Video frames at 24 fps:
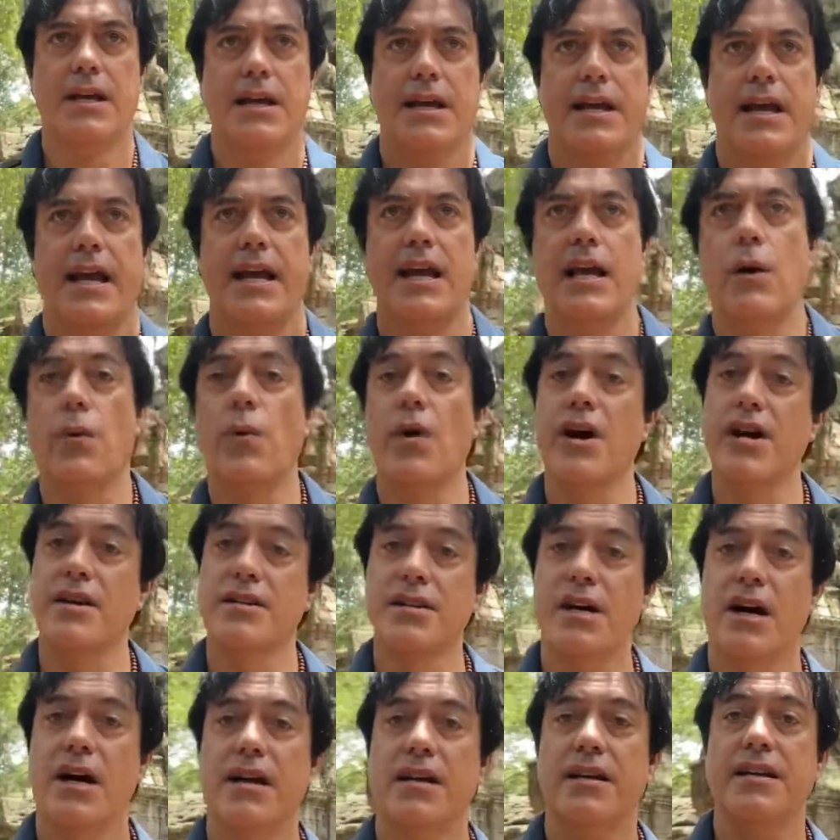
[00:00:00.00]
And I want to
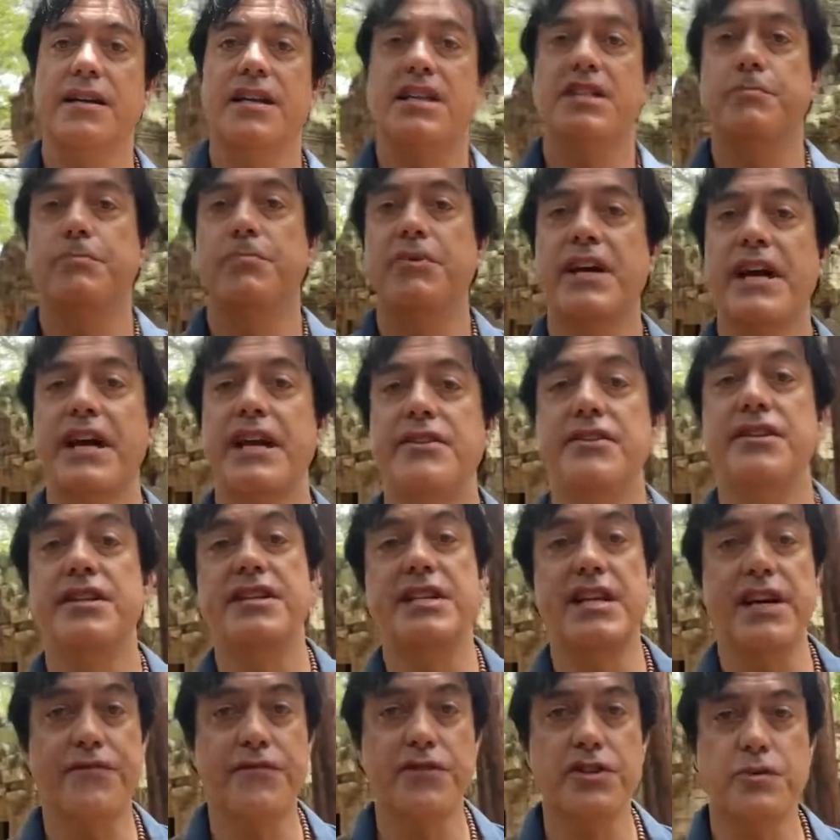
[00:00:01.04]
talk and explain the
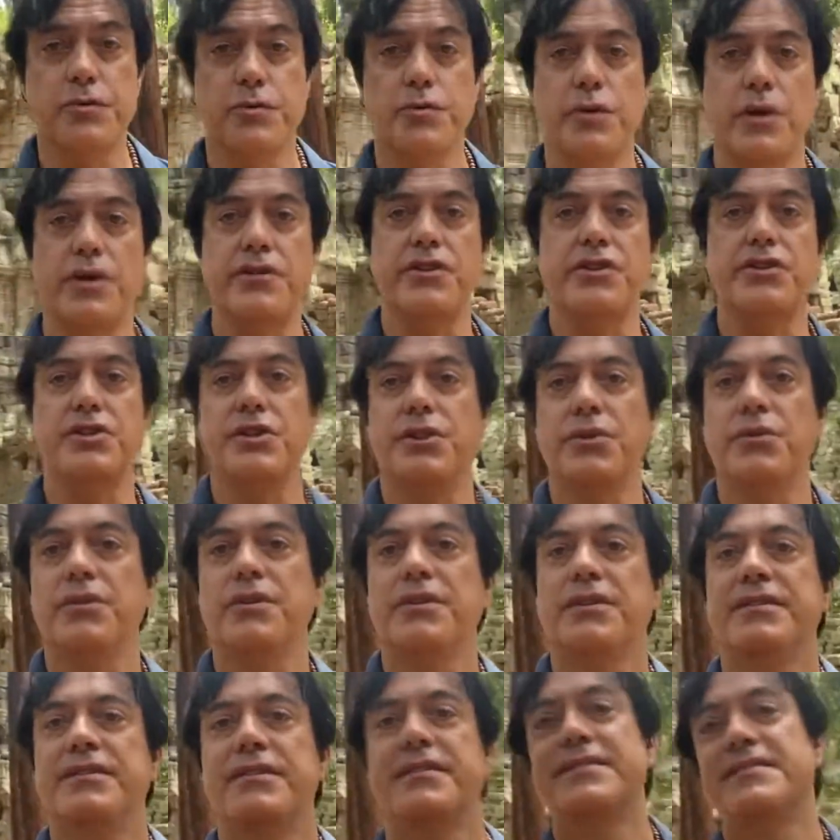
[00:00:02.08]
difference between the two
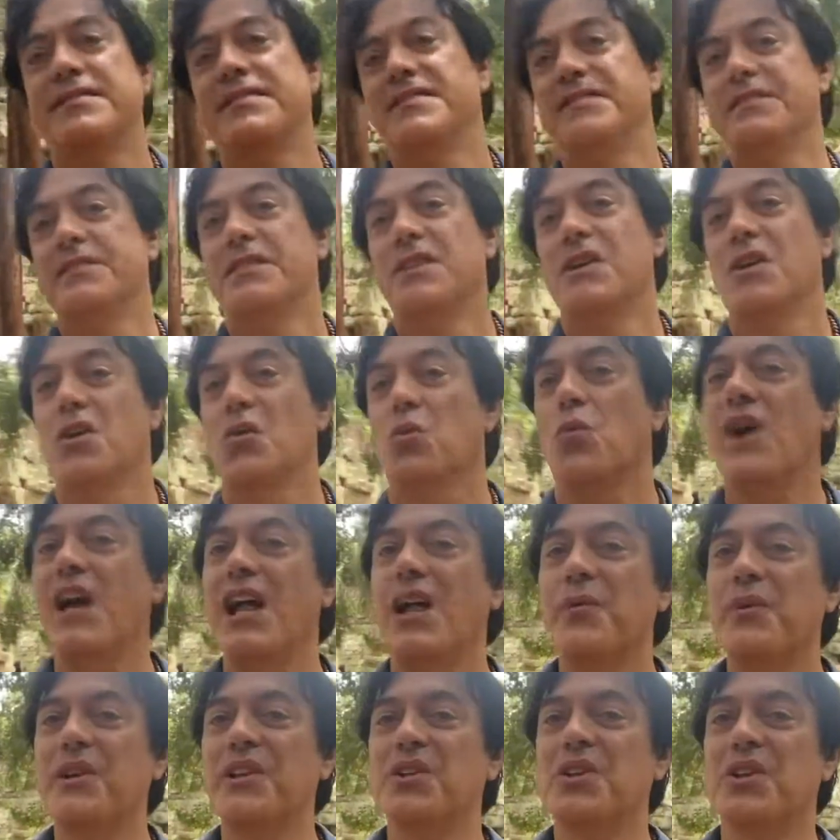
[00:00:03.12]
while
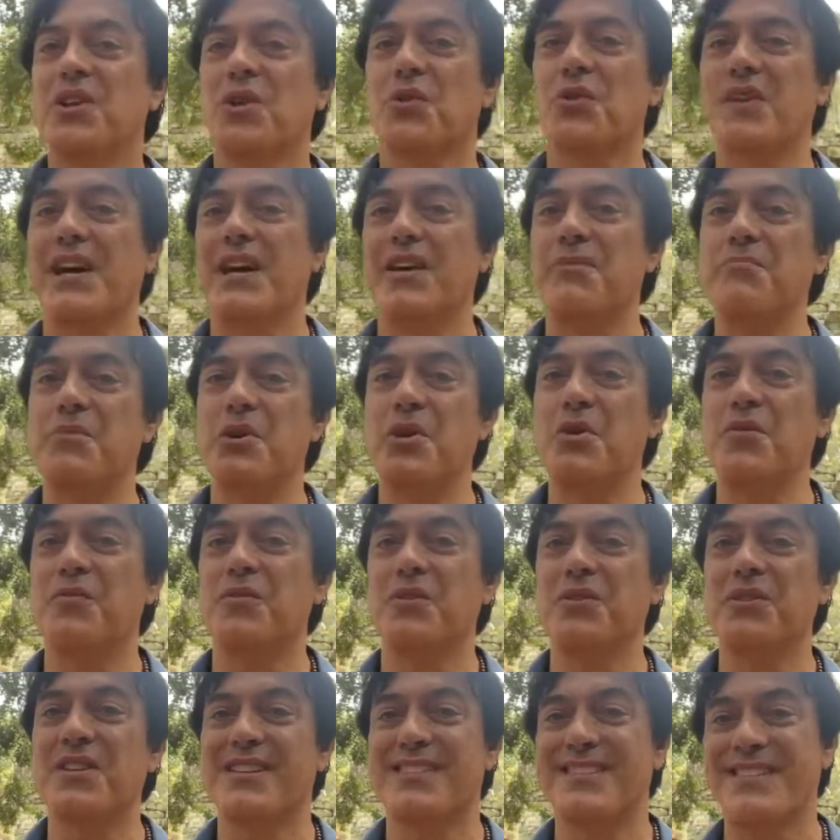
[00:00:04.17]
we look around beautiful
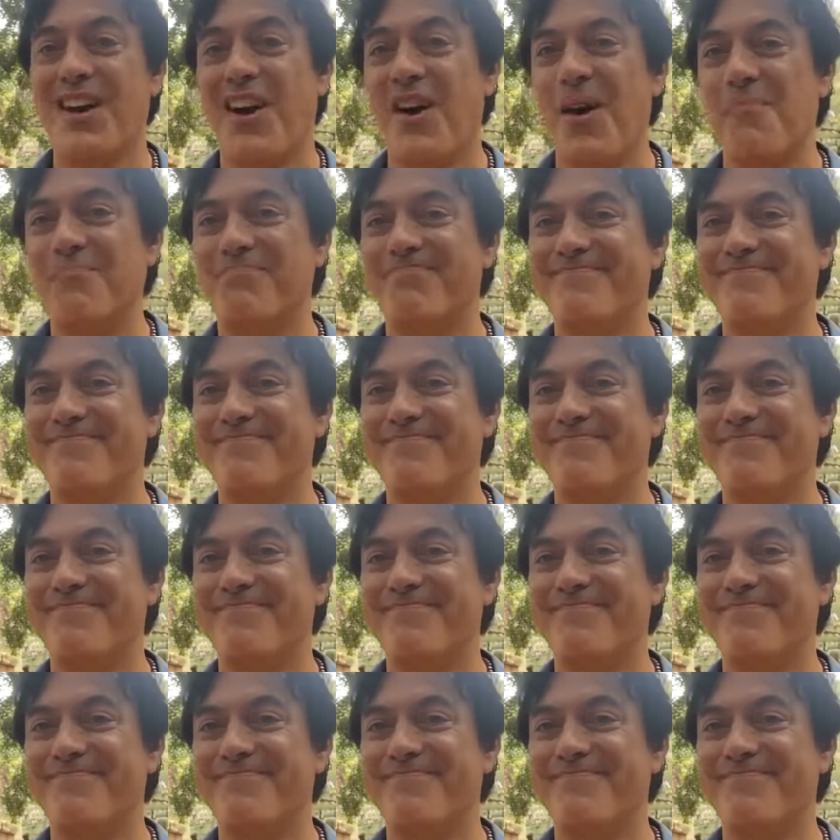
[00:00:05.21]
Tasam.